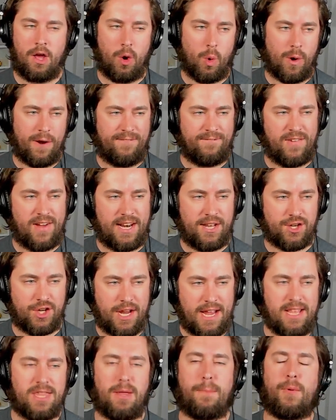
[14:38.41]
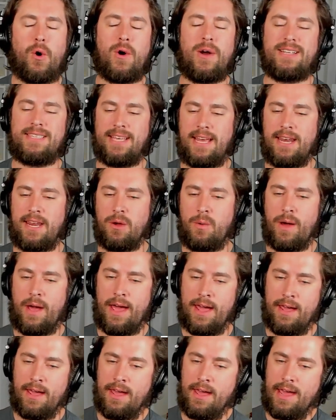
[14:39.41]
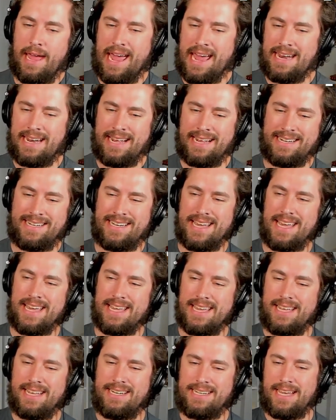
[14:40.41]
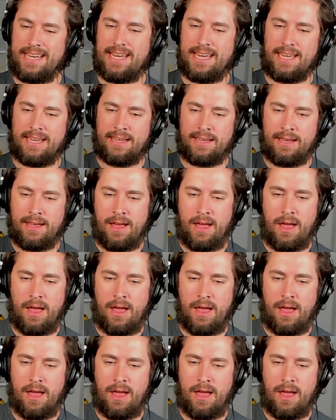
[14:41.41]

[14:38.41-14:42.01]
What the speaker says: would finish in the points anyway, and ding ding,